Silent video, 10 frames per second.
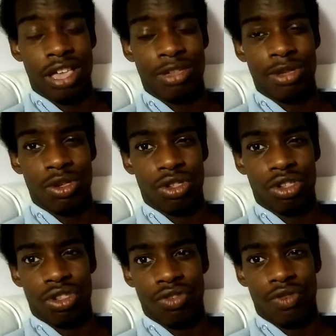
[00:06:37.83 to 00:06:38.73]
it's usually
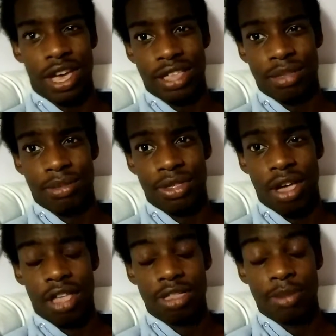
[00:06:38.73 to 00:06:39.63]
just random
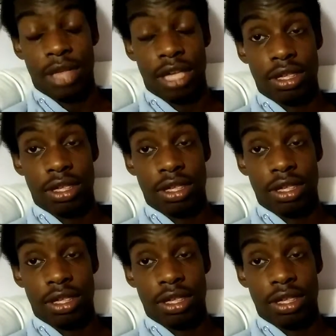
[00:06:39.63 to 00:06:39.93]
thoughts, but like